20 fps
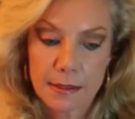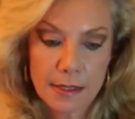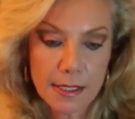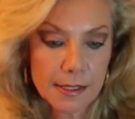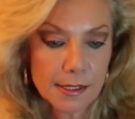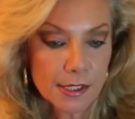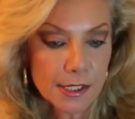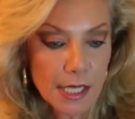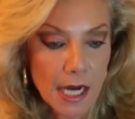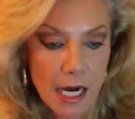
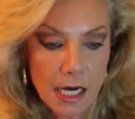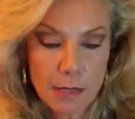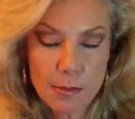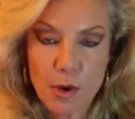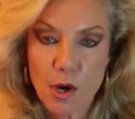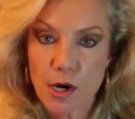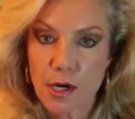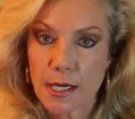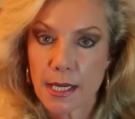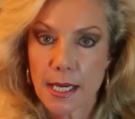the stock
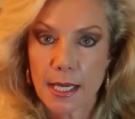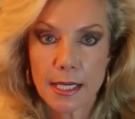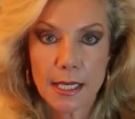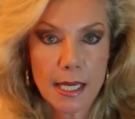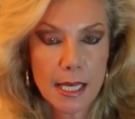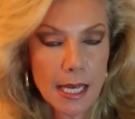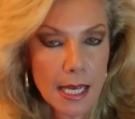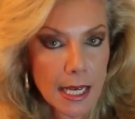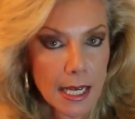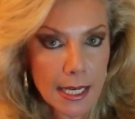
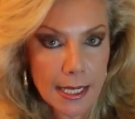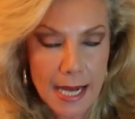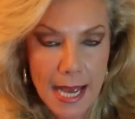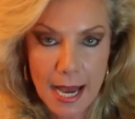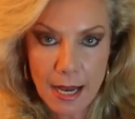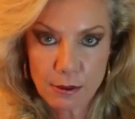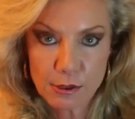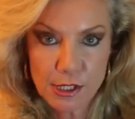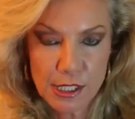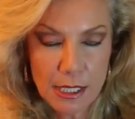market, in
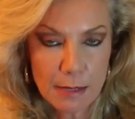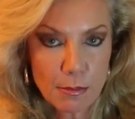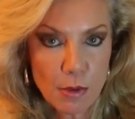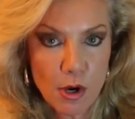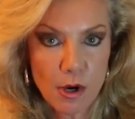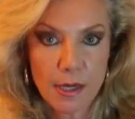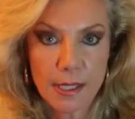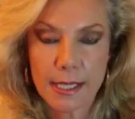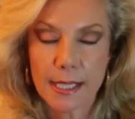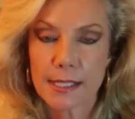housing
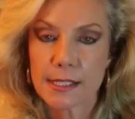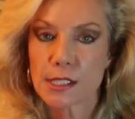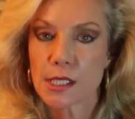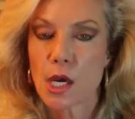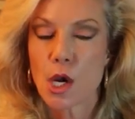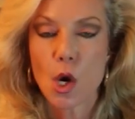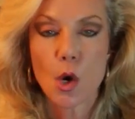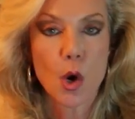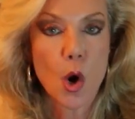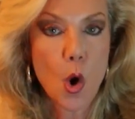markets.
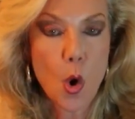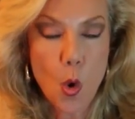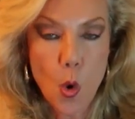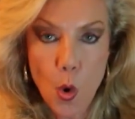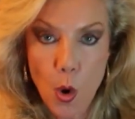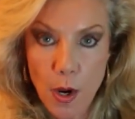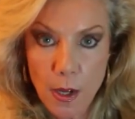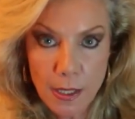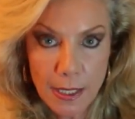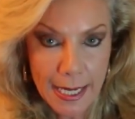
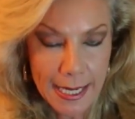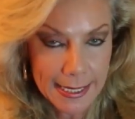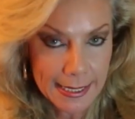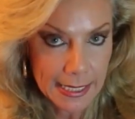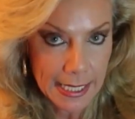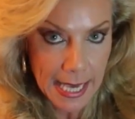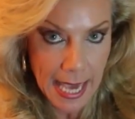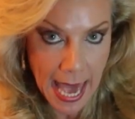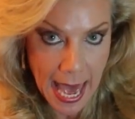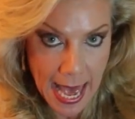Oil
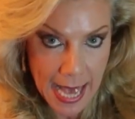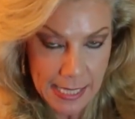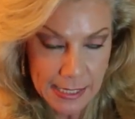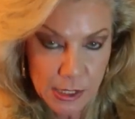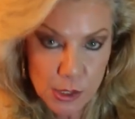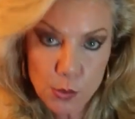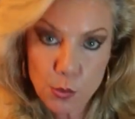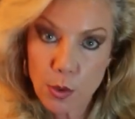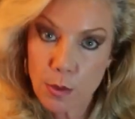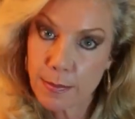and
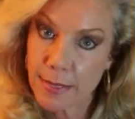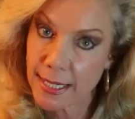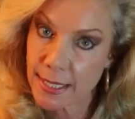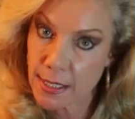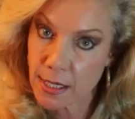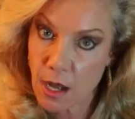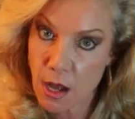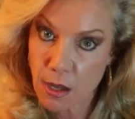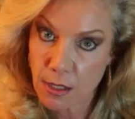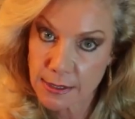gas will be
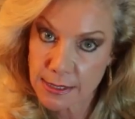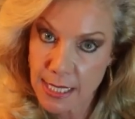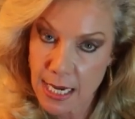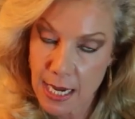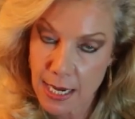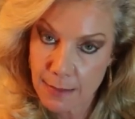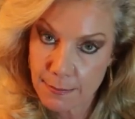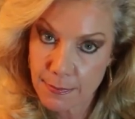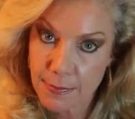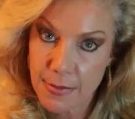an
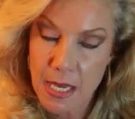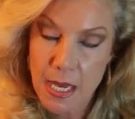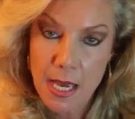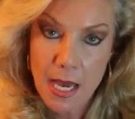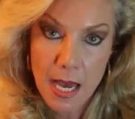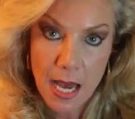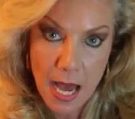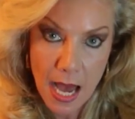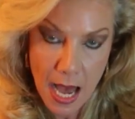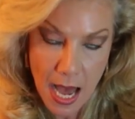all-time
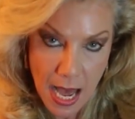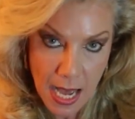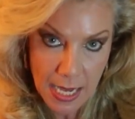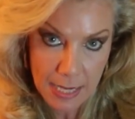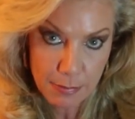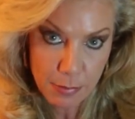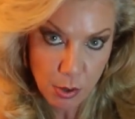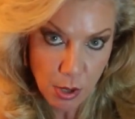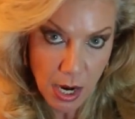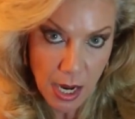
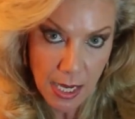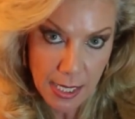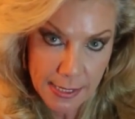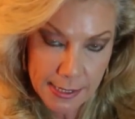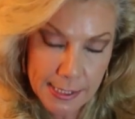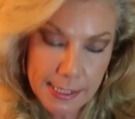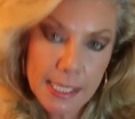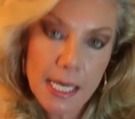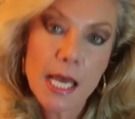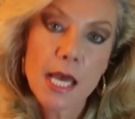high
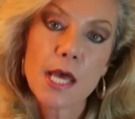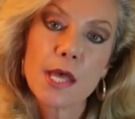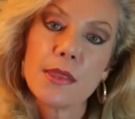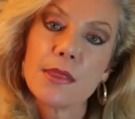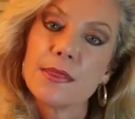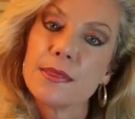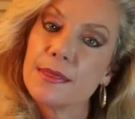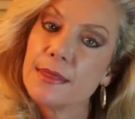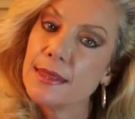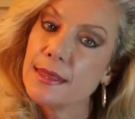price.
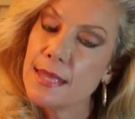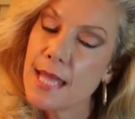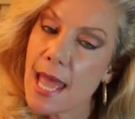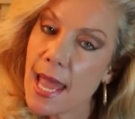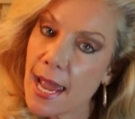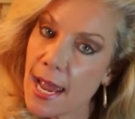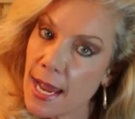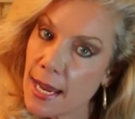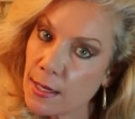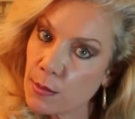
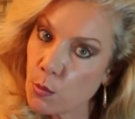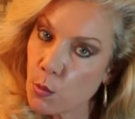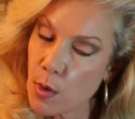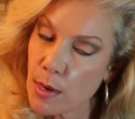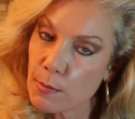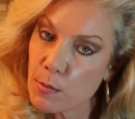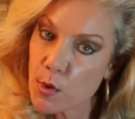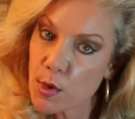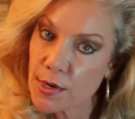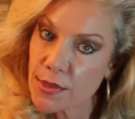And
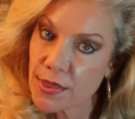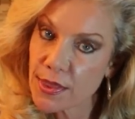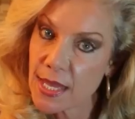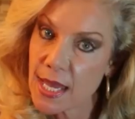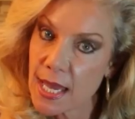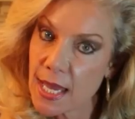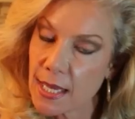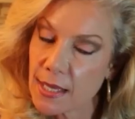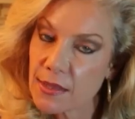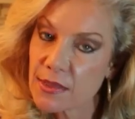one more
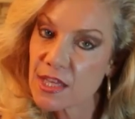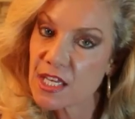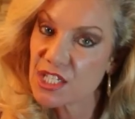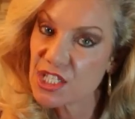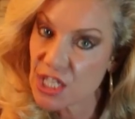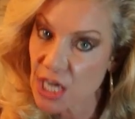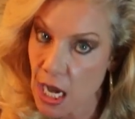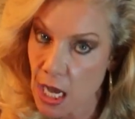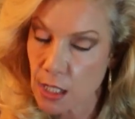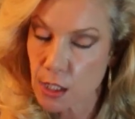thing, the
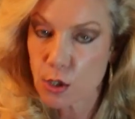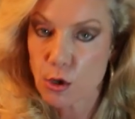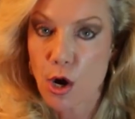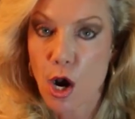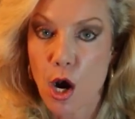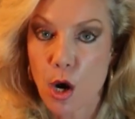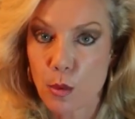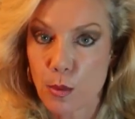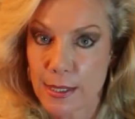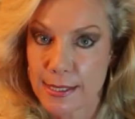dollar
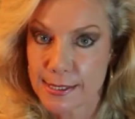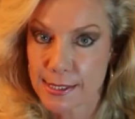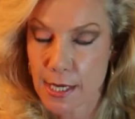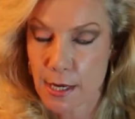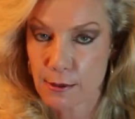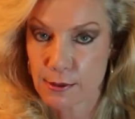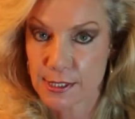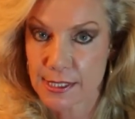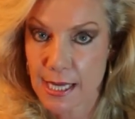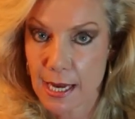always
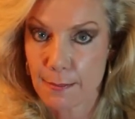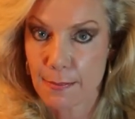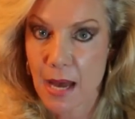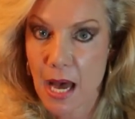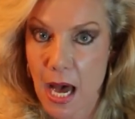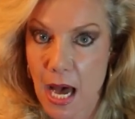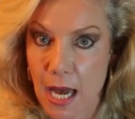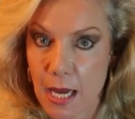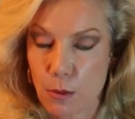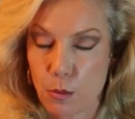goes up
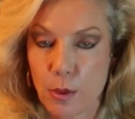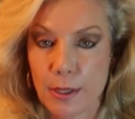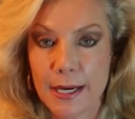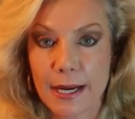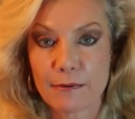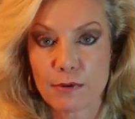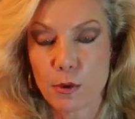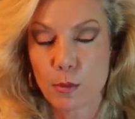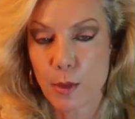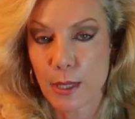high
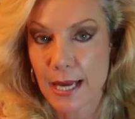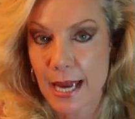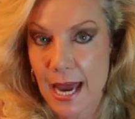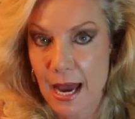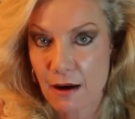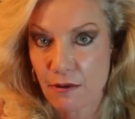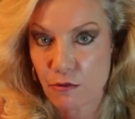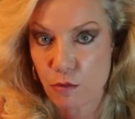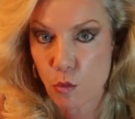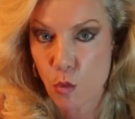whenever we
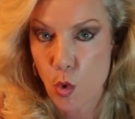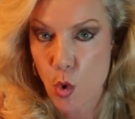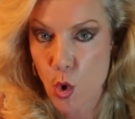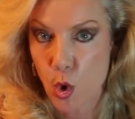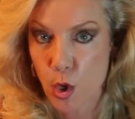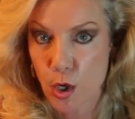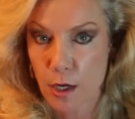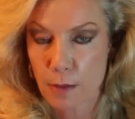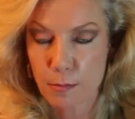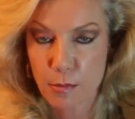have
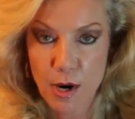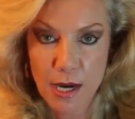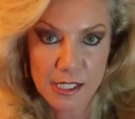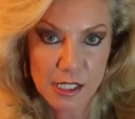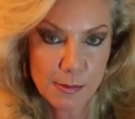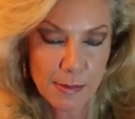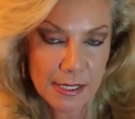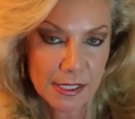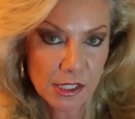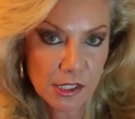war,
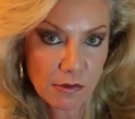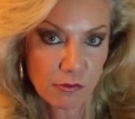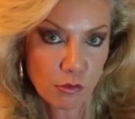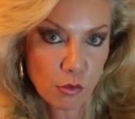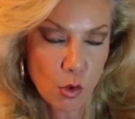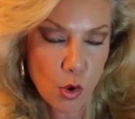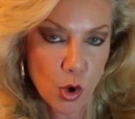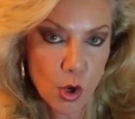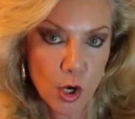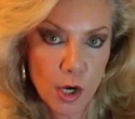prospects of
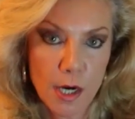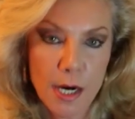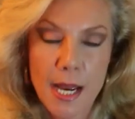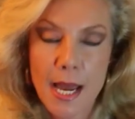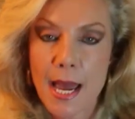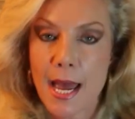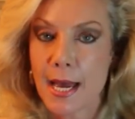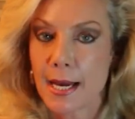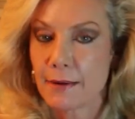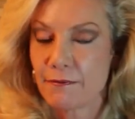war,
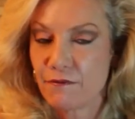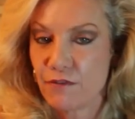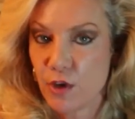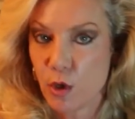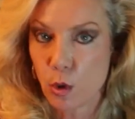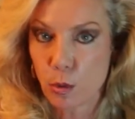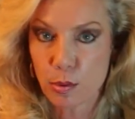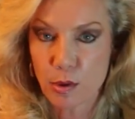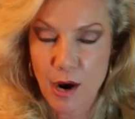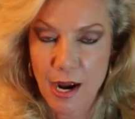
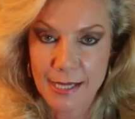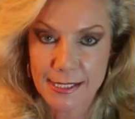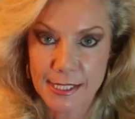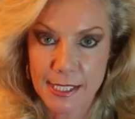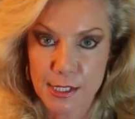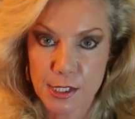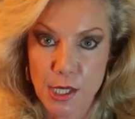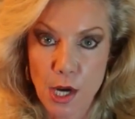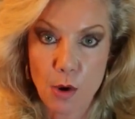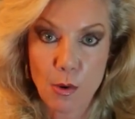fuel
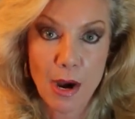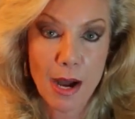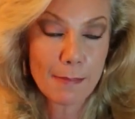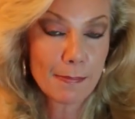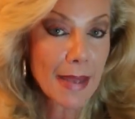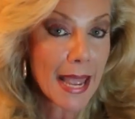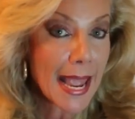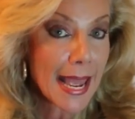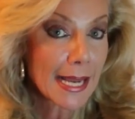prices go up.